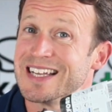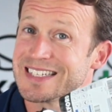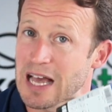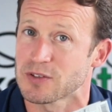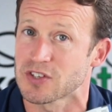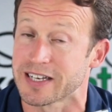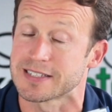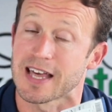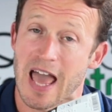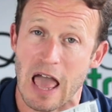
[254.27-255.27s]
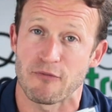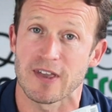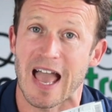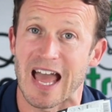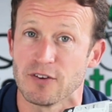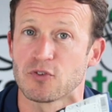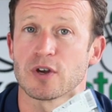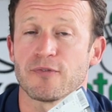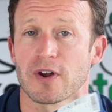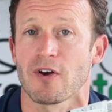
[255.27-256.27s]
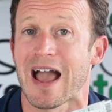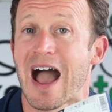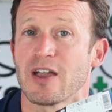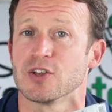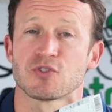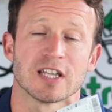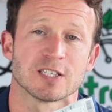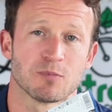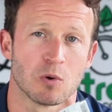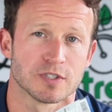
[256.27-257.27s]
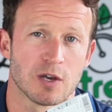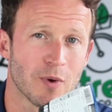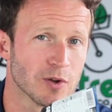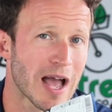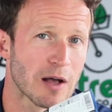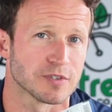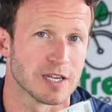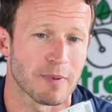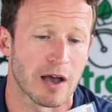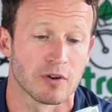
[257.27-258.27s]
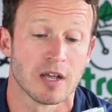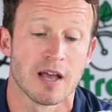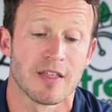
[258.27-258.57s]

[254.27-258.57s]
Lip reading: Downside is they're heavy and you've got to figure out how you transport it when you're out and about.